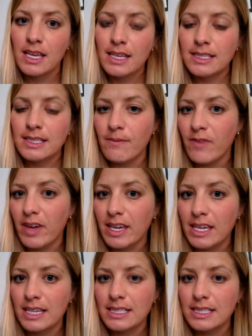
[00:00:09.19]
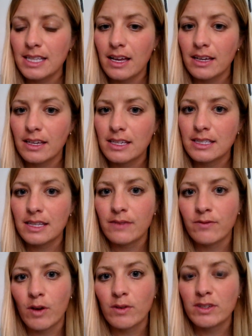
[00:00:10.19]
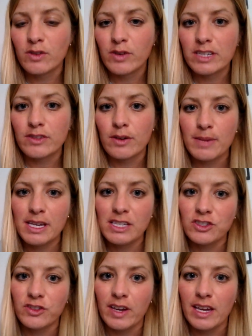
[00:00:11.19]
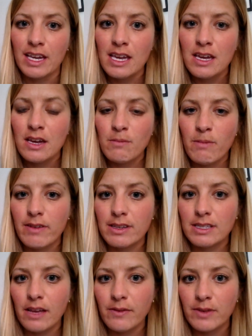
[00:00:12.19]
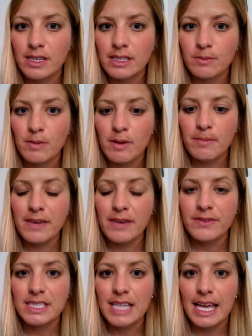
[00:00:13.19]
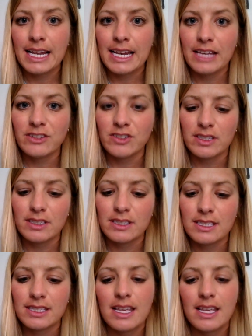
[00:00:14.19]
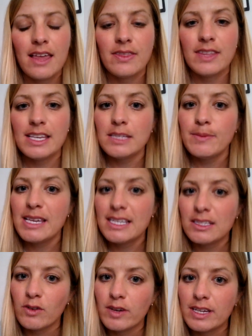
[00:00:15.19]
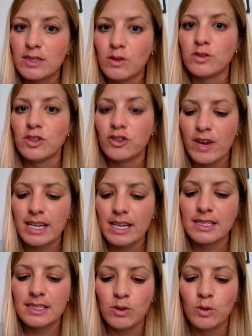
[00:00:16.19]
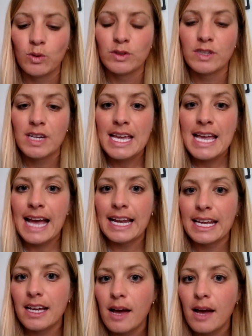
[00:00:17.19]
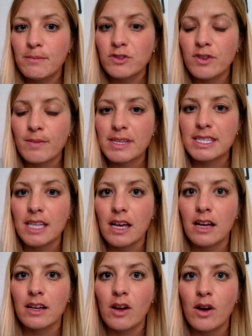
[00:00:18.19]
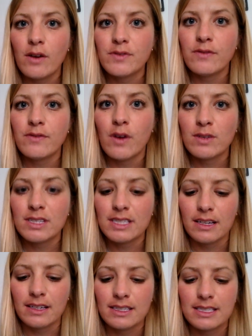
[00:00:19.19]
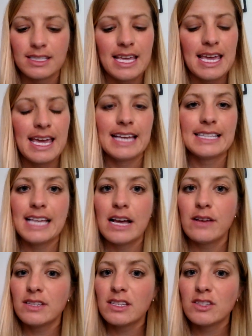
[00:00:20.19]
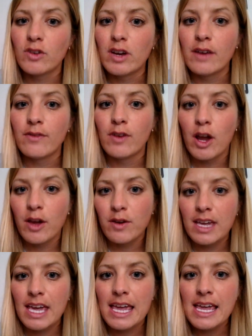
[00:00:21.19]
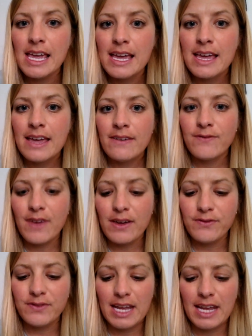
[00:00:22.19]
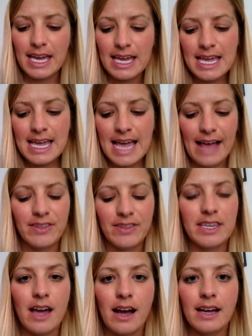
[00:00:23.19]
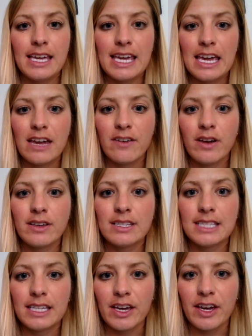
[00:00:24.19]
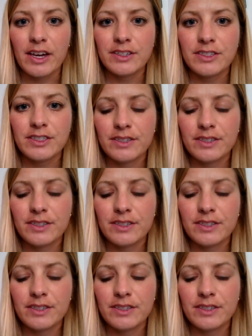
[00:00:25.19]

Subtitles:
Some Viking sagas involve stories from history, whereas others were myths and legends. This week's story is called The Dragon's Hoard, and it comes from the saga of the Volsungs. It tells the story of Loki, Fafnir, and the young hero Sigurd.